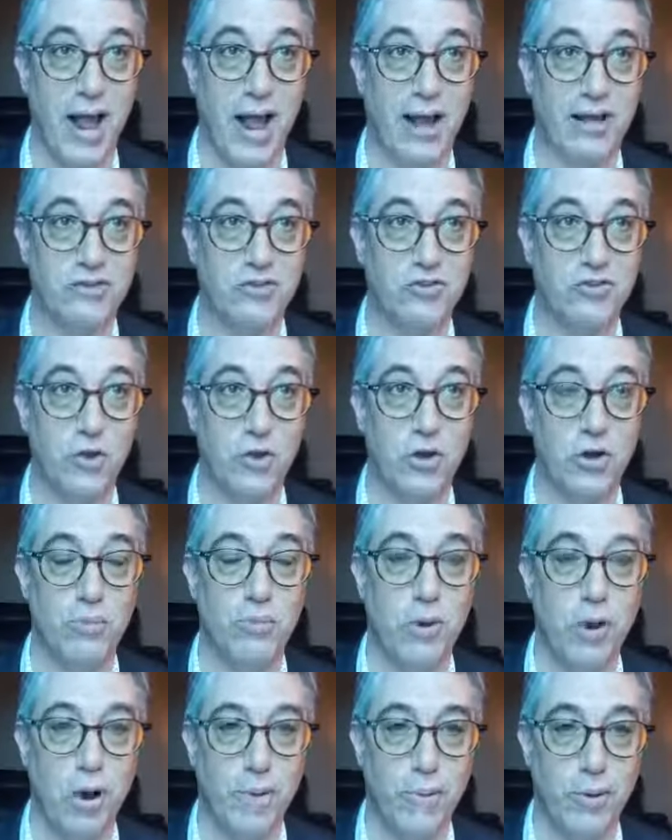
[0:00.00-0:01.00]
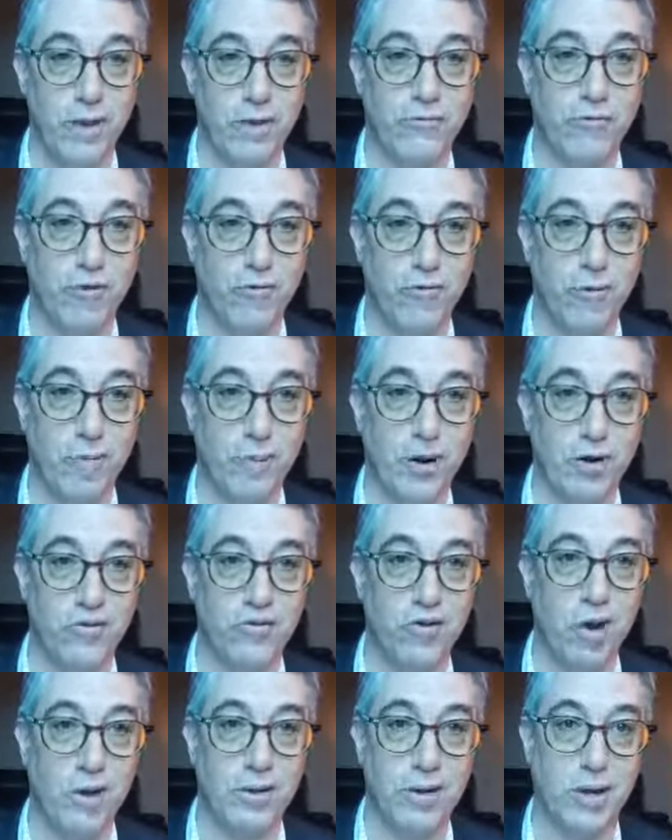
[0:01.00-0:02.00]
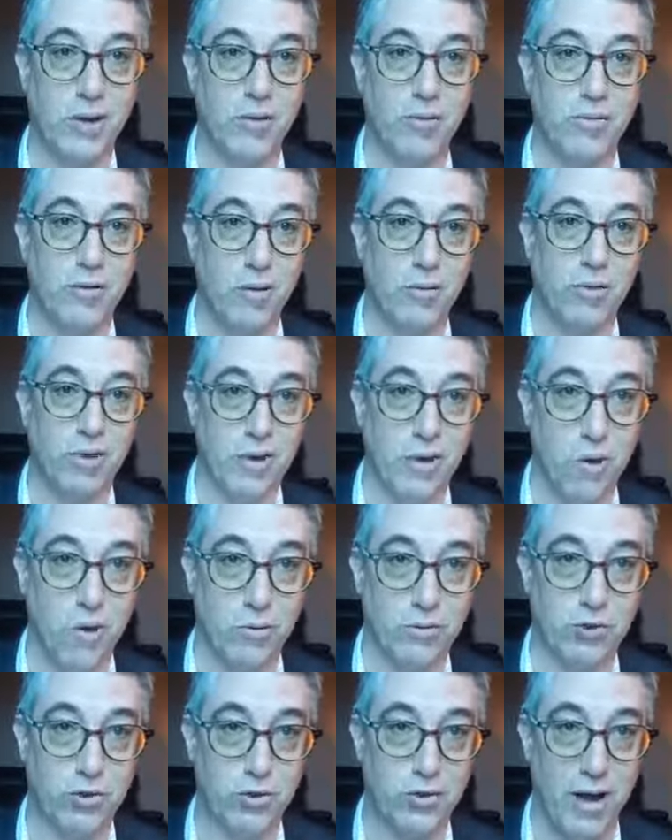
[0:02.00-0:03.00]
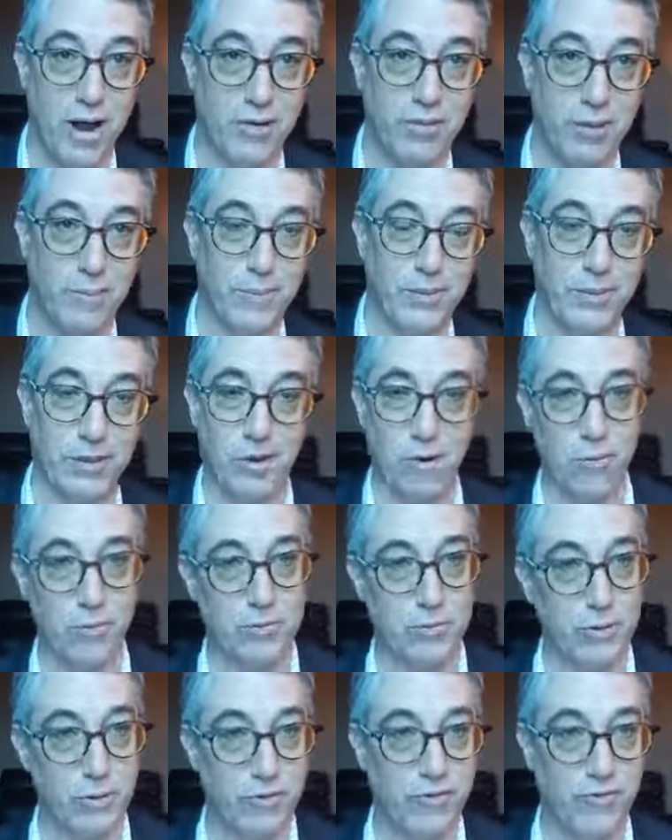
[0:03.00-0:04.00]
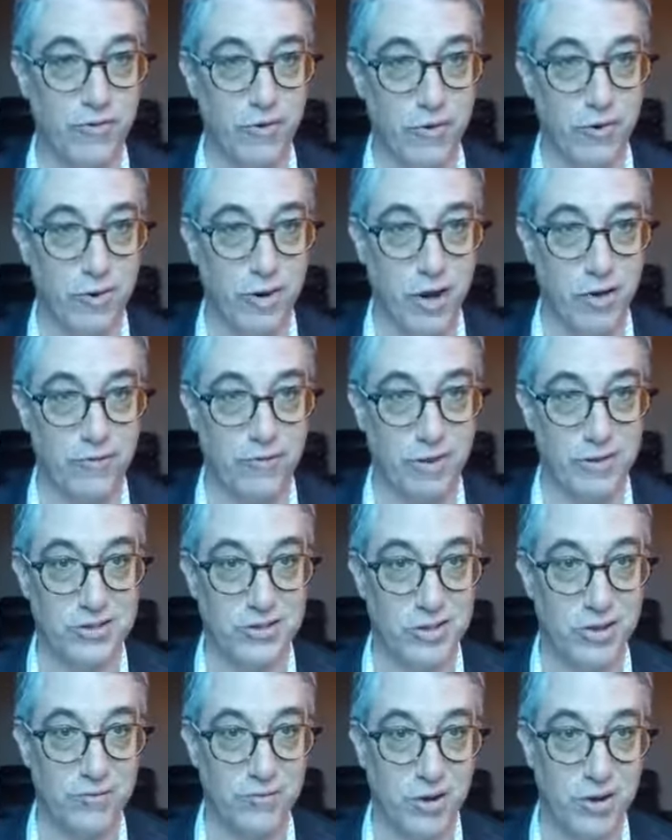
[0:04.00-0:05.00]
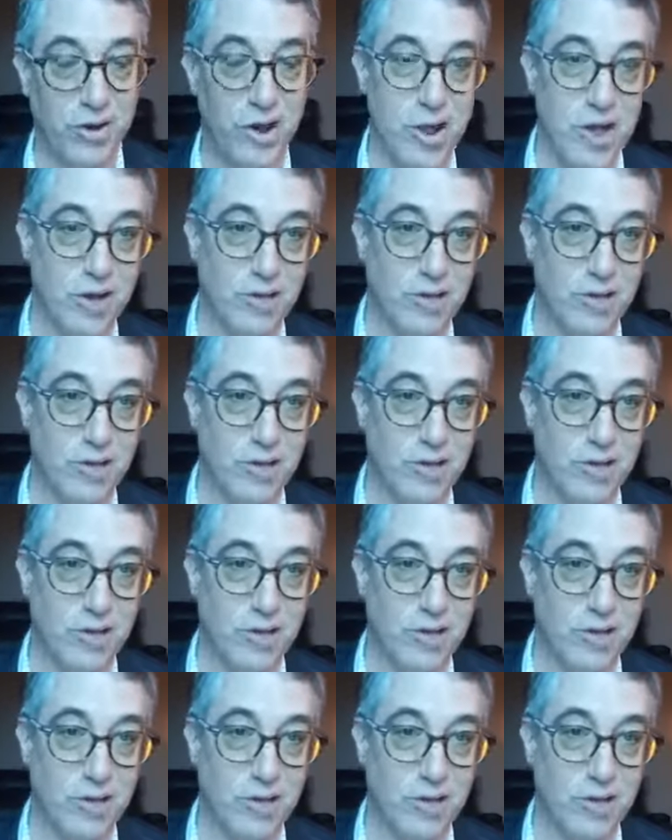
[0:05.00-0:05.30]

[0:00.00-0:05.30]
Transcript: And so you probably, if you're from Kentucky, you know the culture down there, but the culture in Philadelphia is different.